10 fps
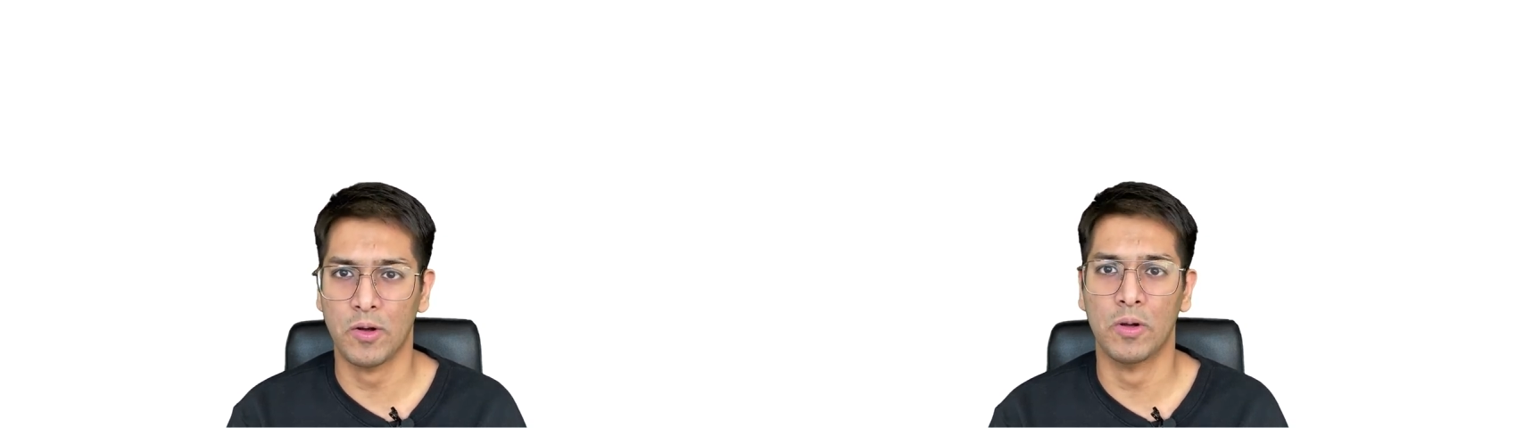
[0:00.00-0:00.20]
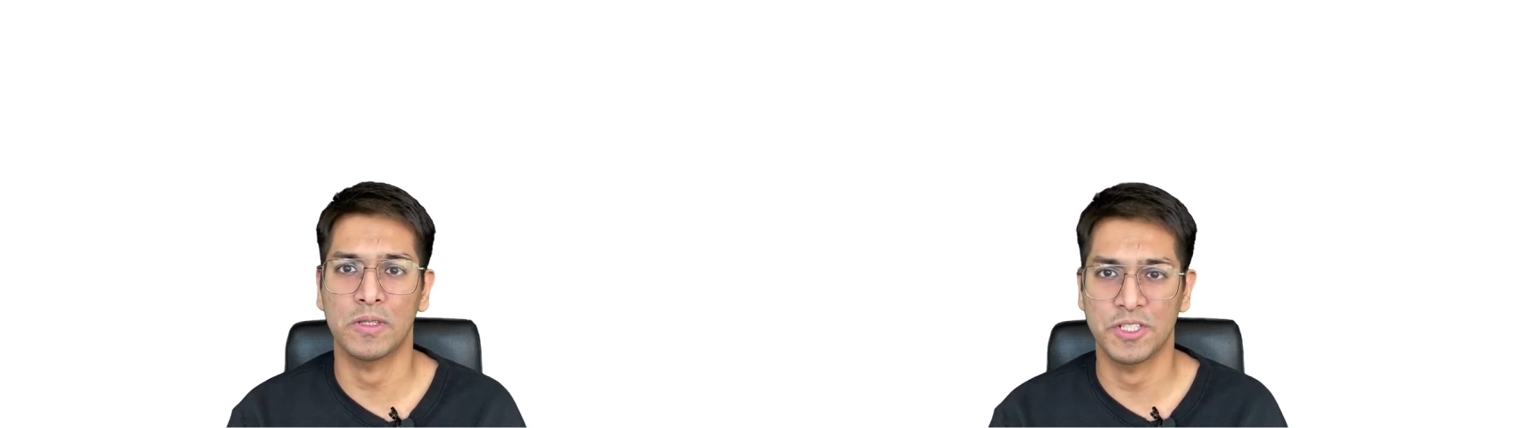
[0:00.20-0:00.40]

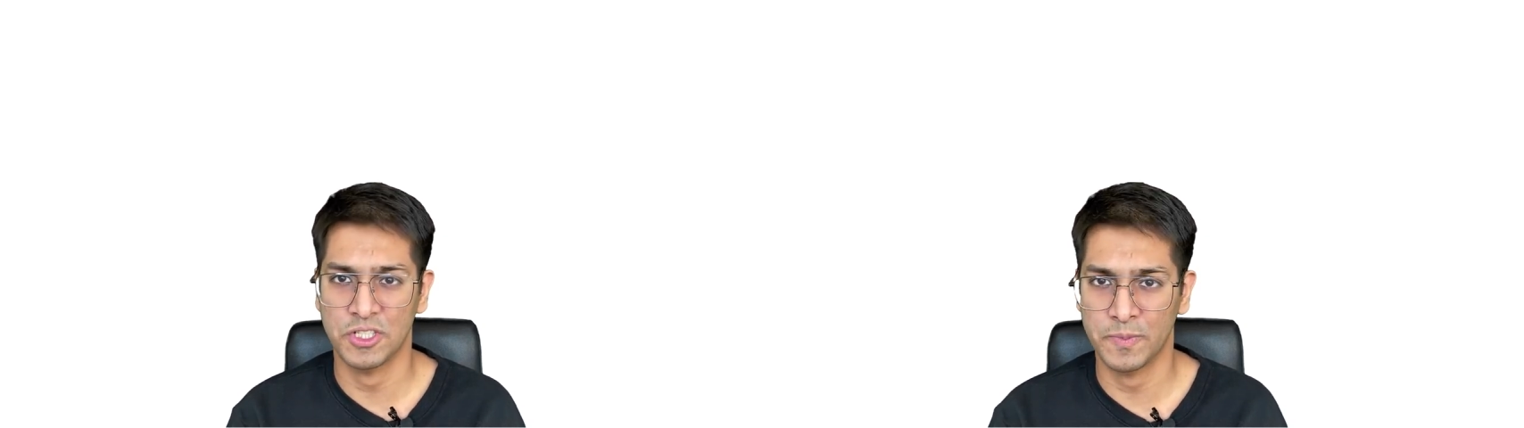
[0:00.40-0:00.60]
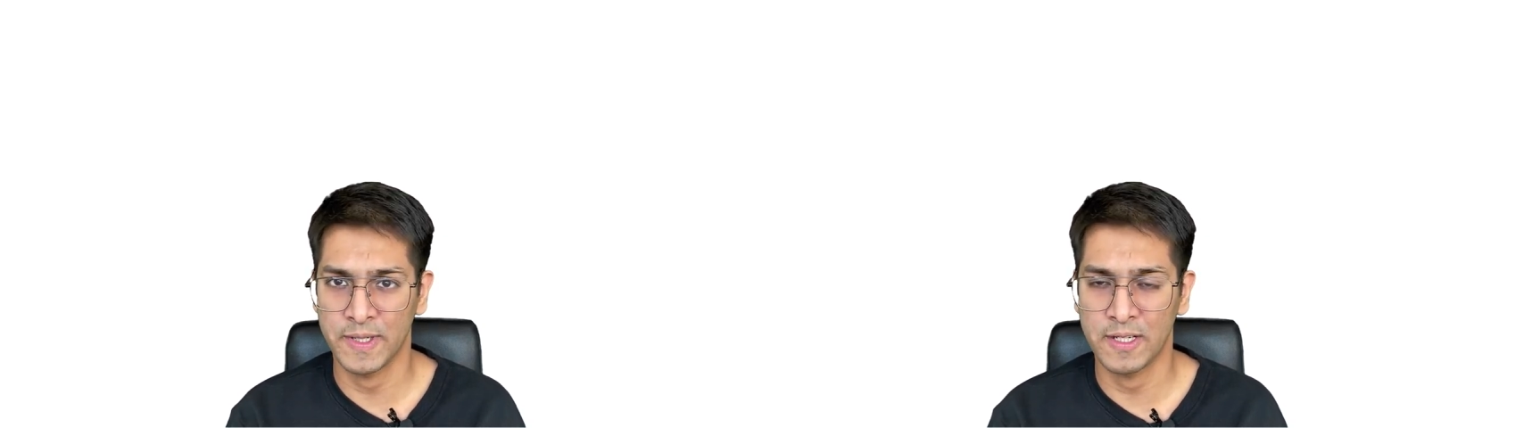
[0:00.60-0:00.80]
on the
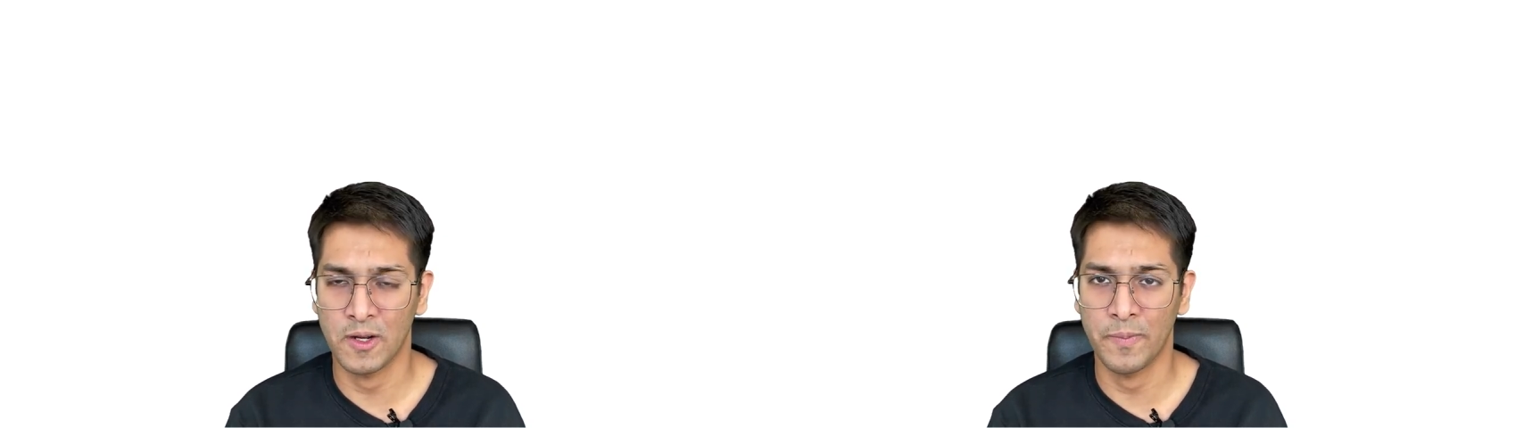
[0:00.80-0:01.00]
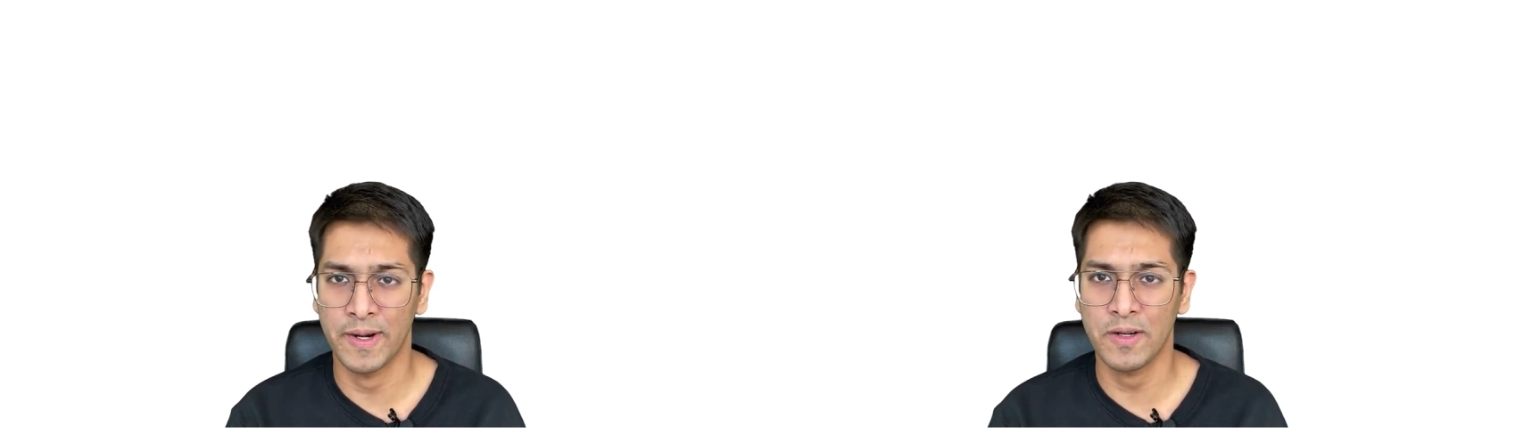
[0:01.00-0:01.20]
German
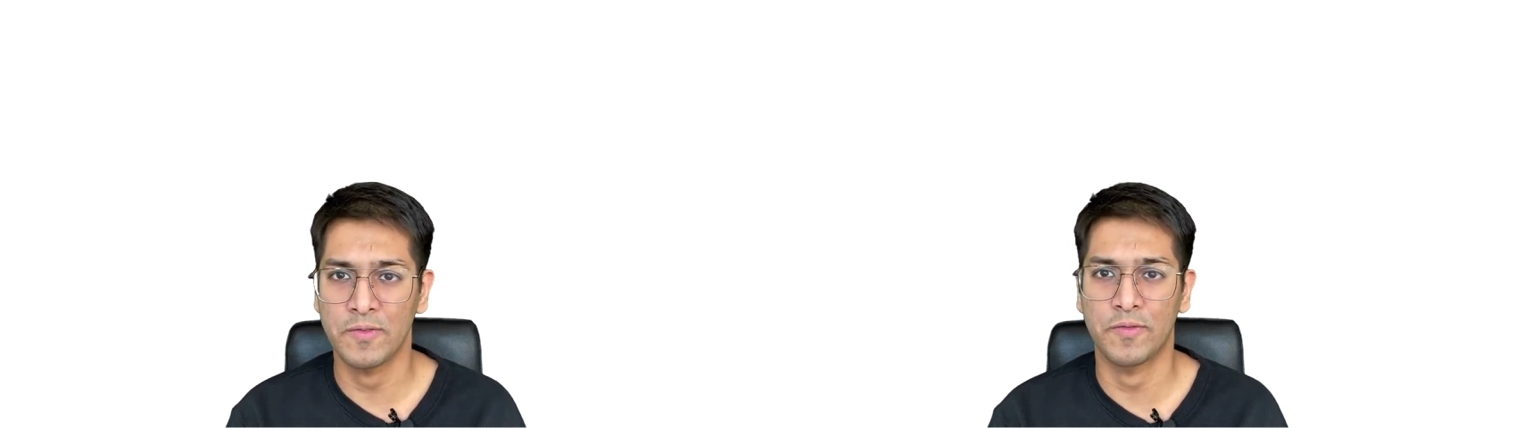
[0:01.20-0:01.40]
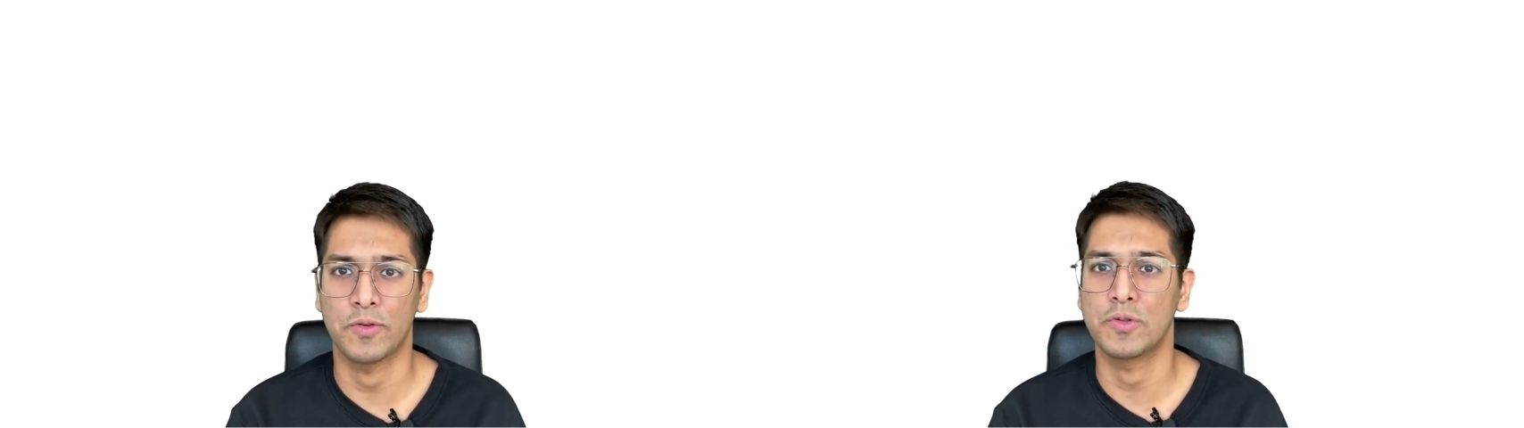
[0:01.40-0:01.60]
government
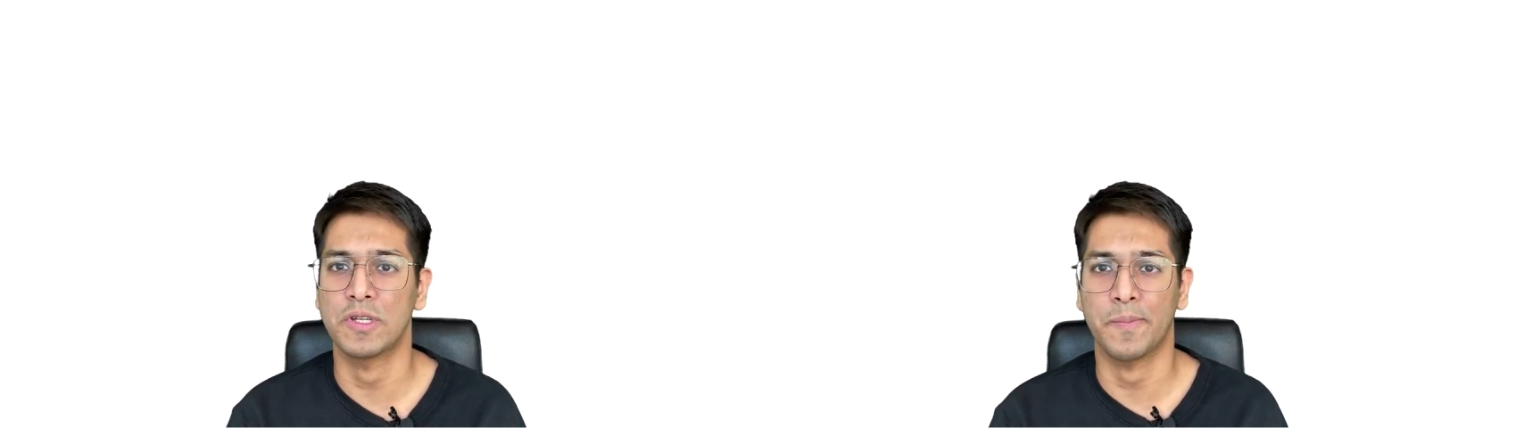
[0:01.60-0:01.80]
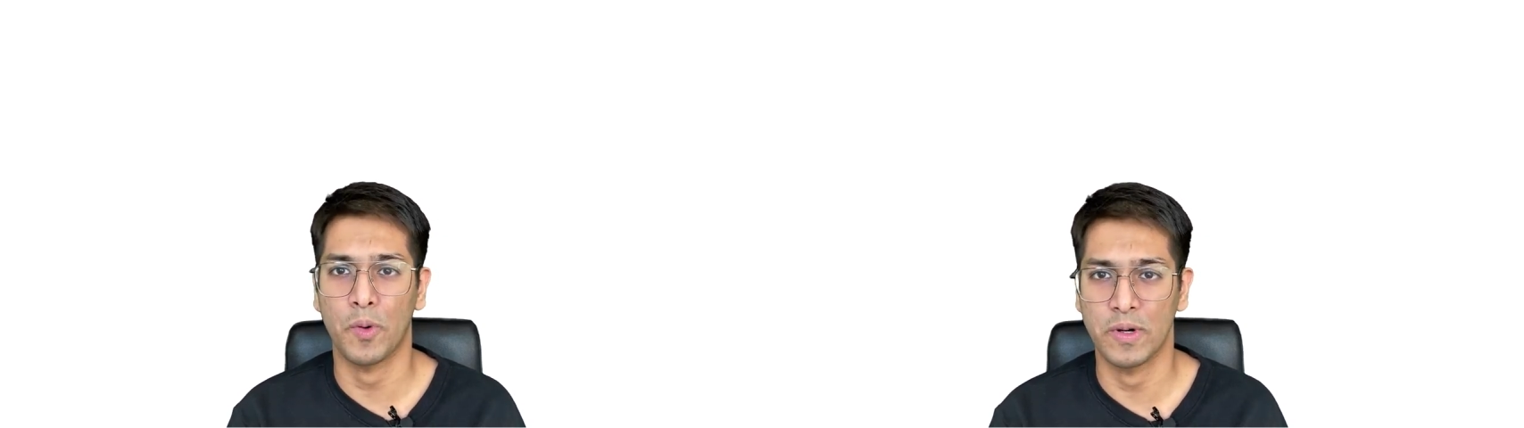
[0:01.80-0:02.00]
to
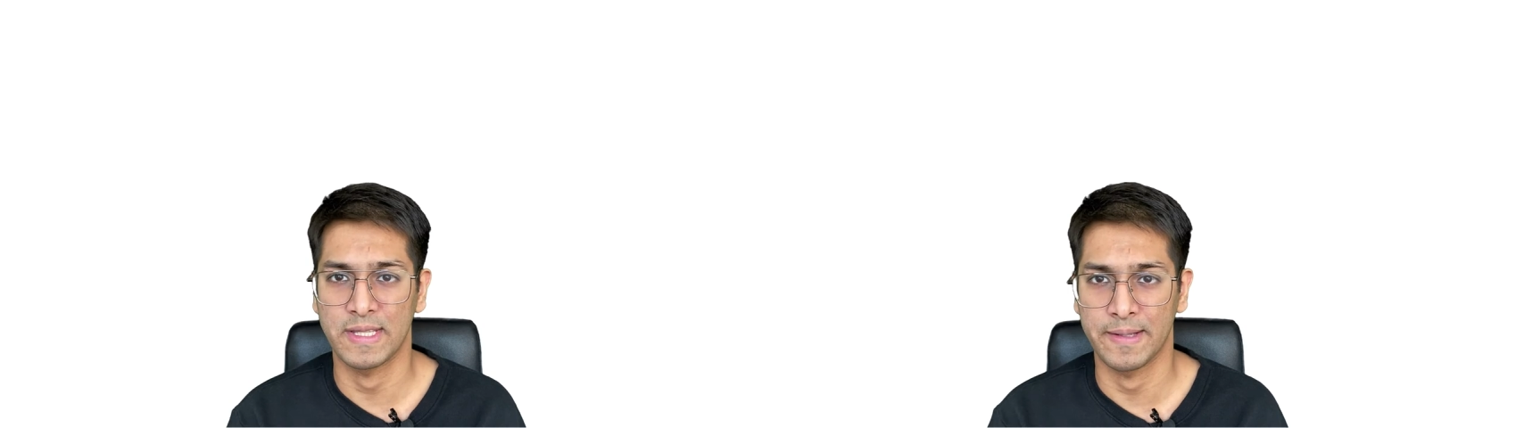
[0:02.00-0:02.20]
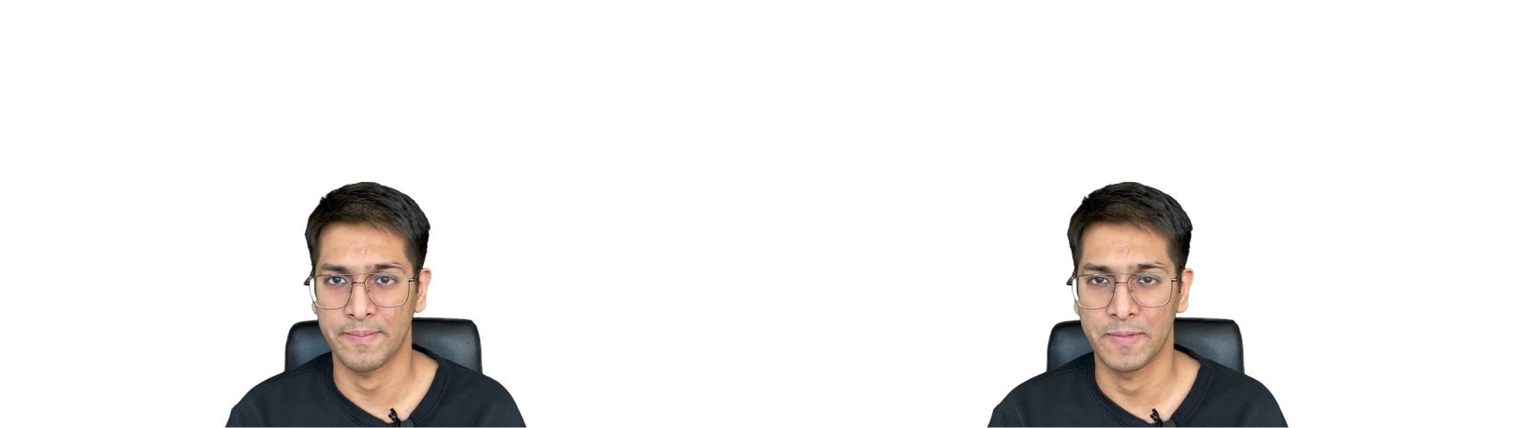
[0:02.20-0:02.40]
support
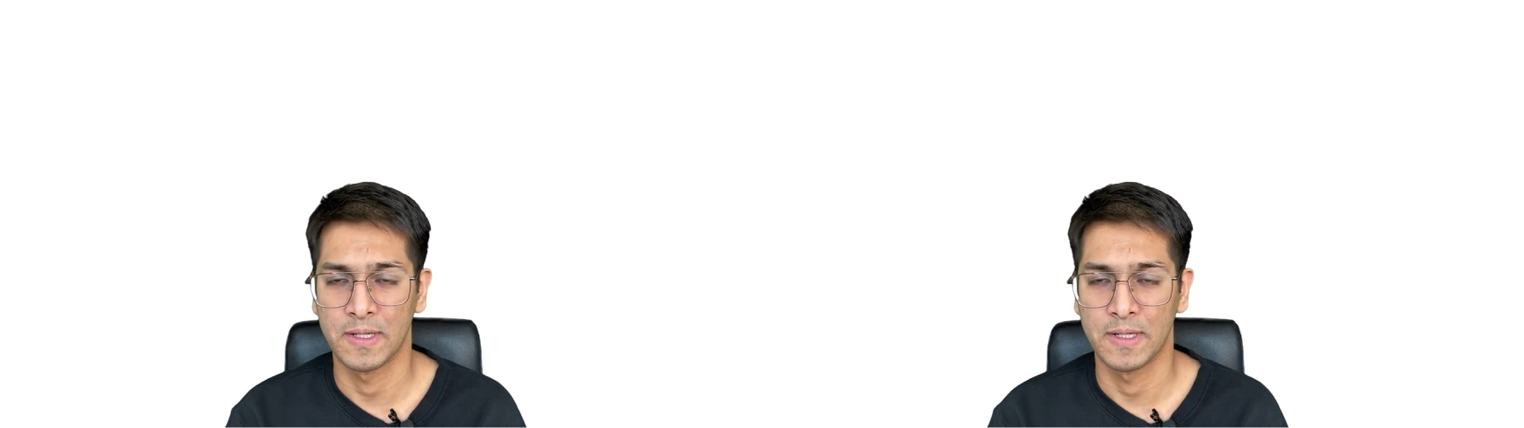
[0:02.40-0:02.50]
them.